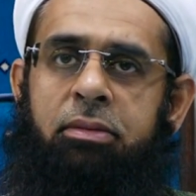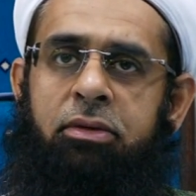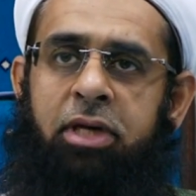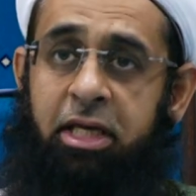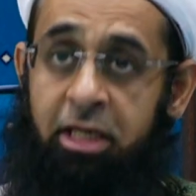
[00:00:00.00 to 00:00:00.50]

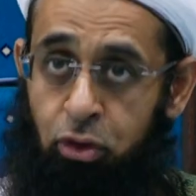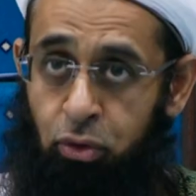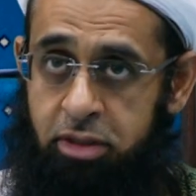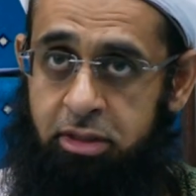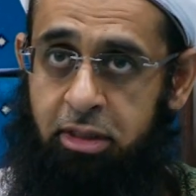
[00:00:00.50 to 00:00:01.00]
Right? He
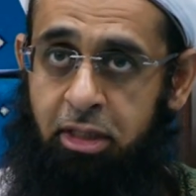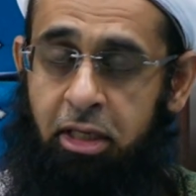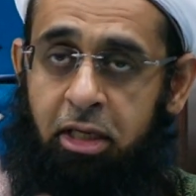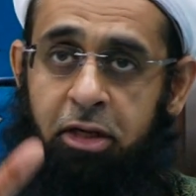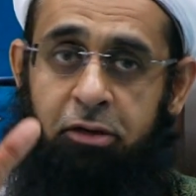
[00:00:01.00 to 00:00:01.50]
looks
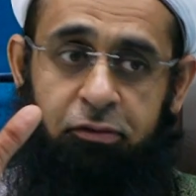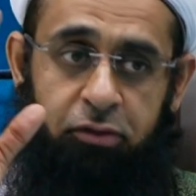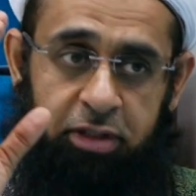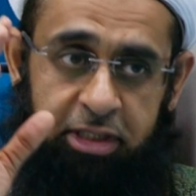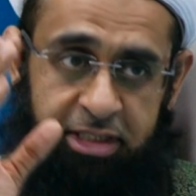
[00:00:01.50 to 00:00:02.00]

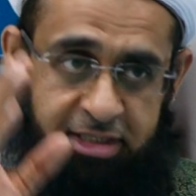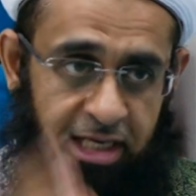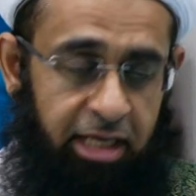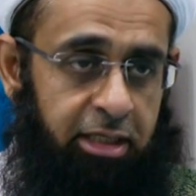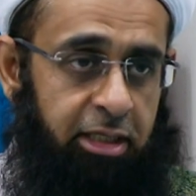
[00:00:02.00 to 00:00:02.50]
for the
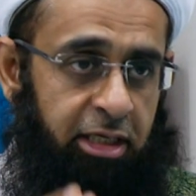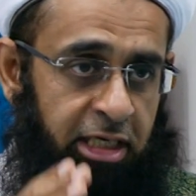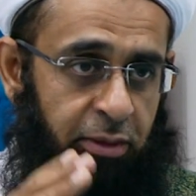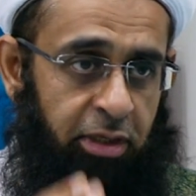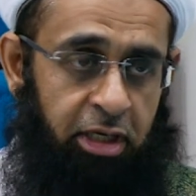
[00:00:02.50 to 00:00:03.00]
desire in
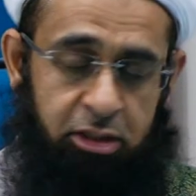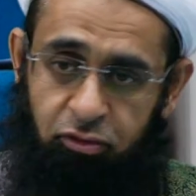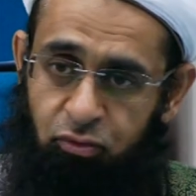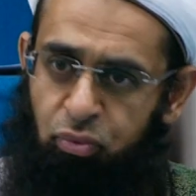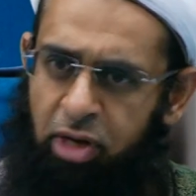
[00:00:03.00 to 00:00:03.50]
our heart
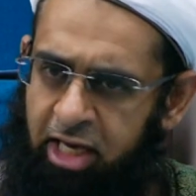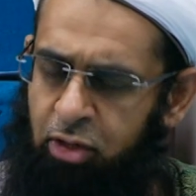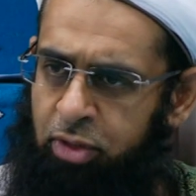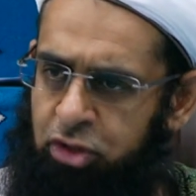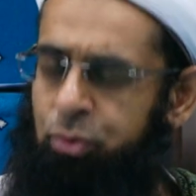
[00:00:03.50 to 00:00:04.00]
of why
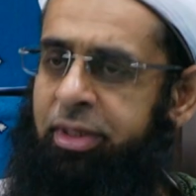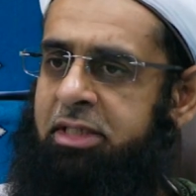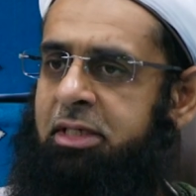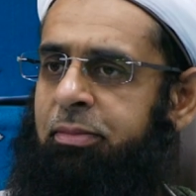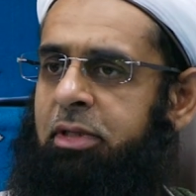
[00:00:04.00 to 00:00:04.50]
we're doing
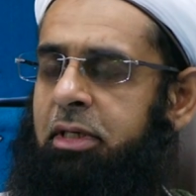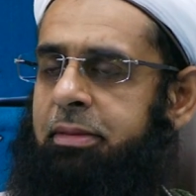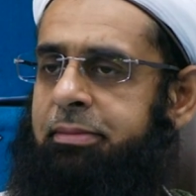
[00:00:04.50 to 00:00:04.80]
something.